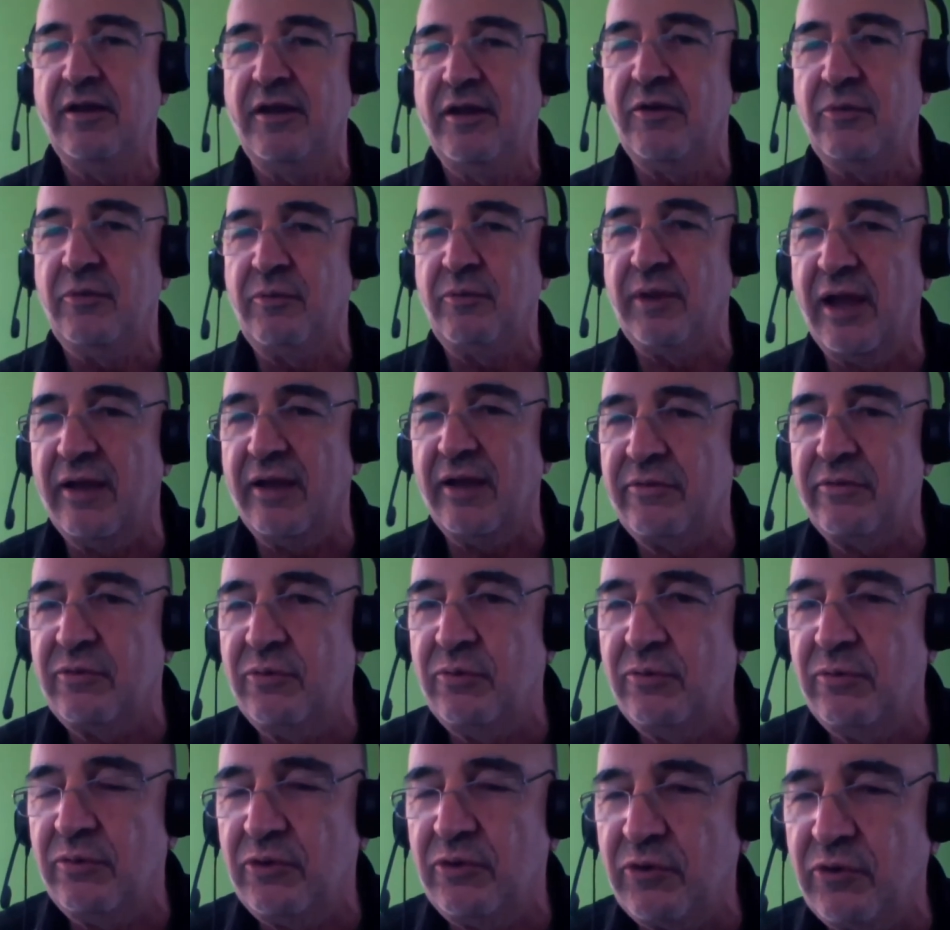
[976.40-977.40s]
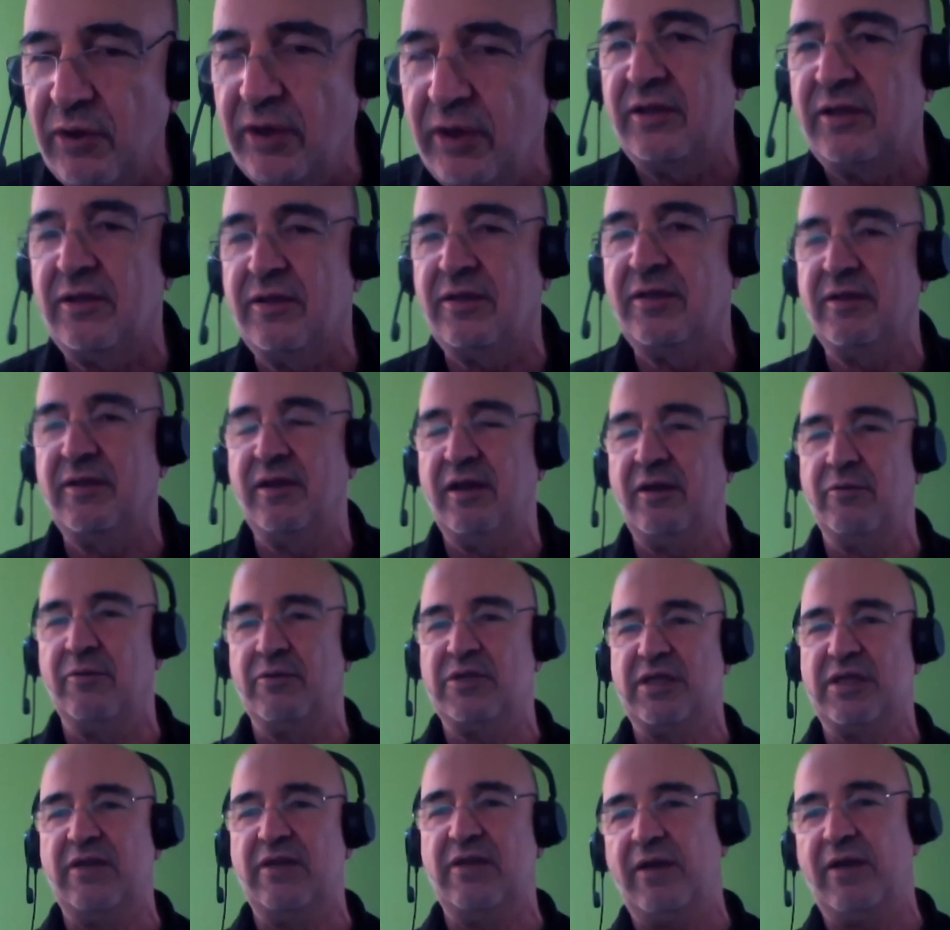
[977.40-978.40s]
we have to connect
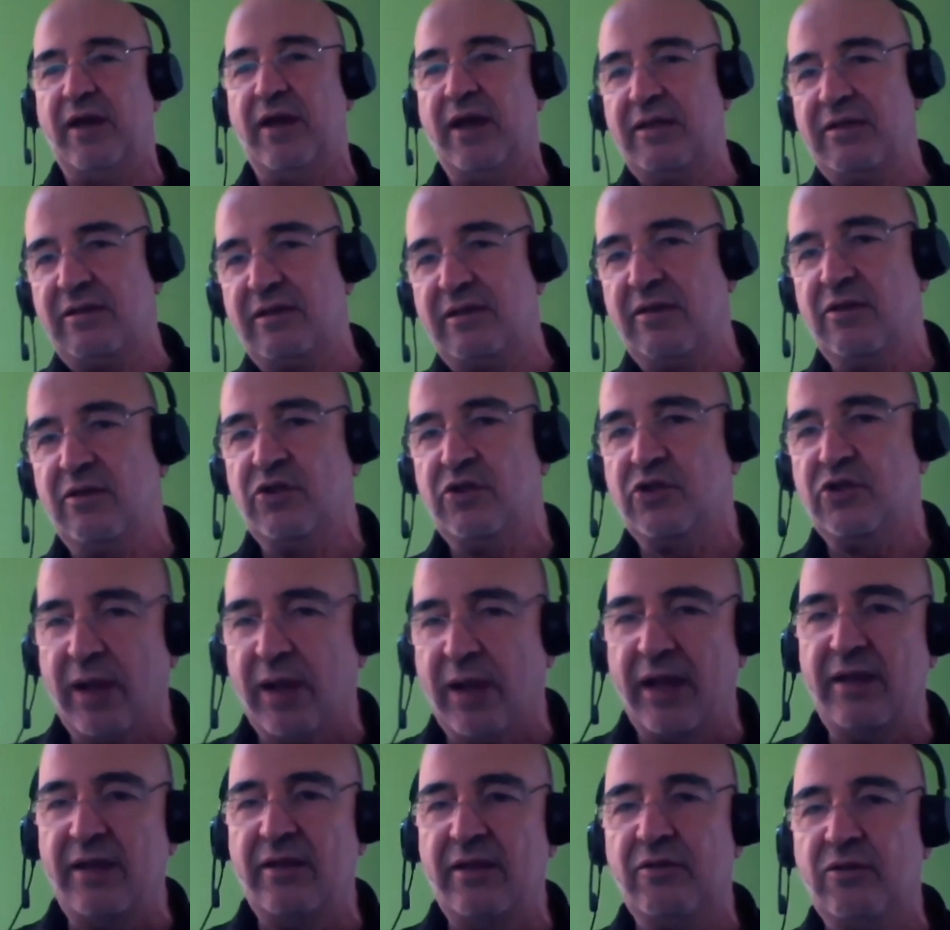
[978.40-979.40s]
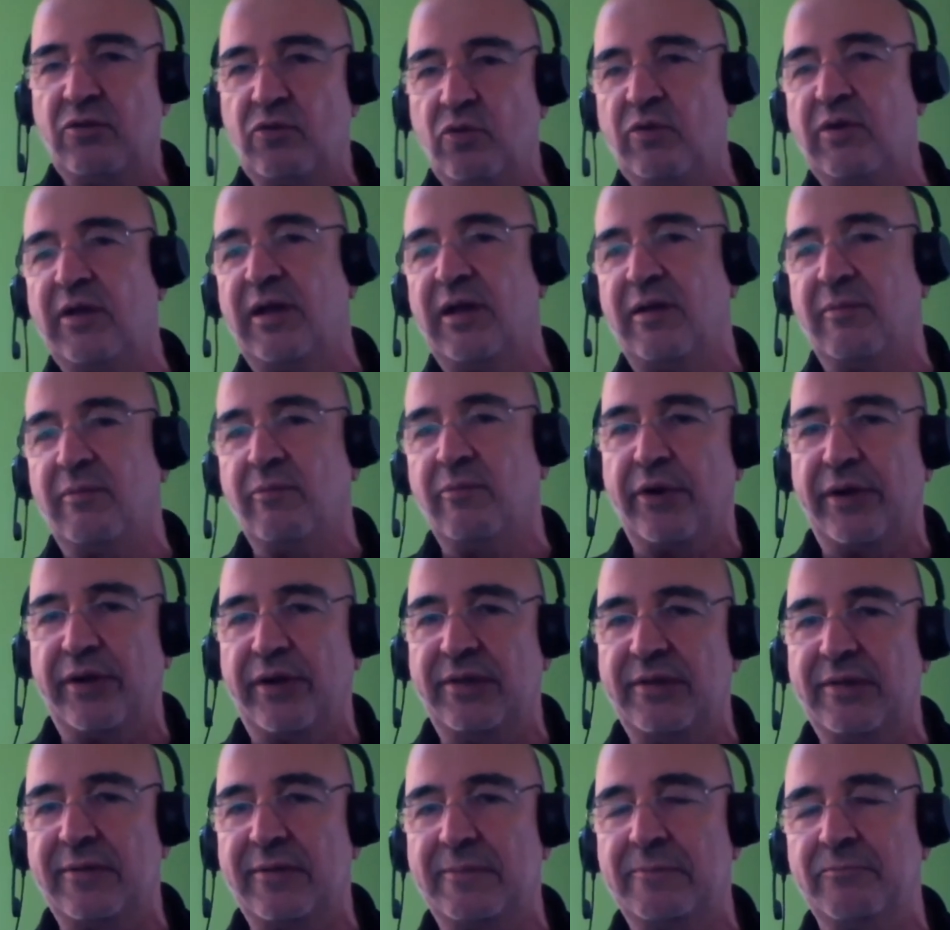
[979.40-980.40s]
ourselves and try to
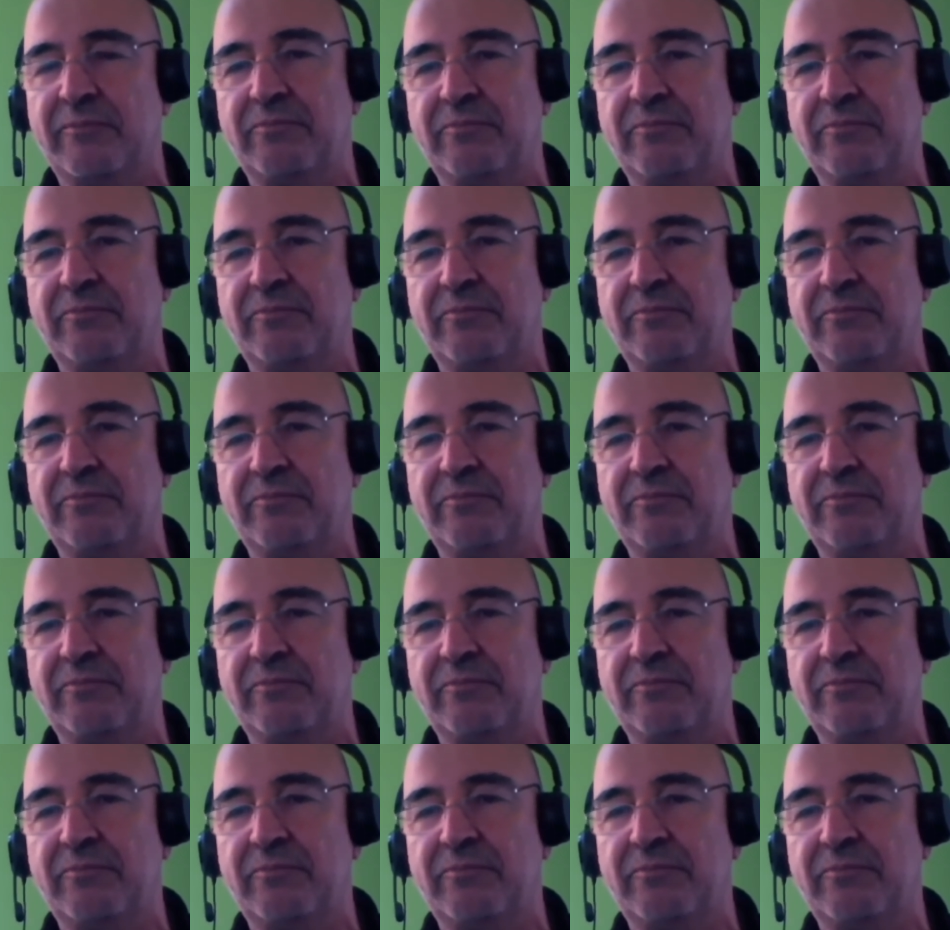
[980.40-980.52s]
collaborate.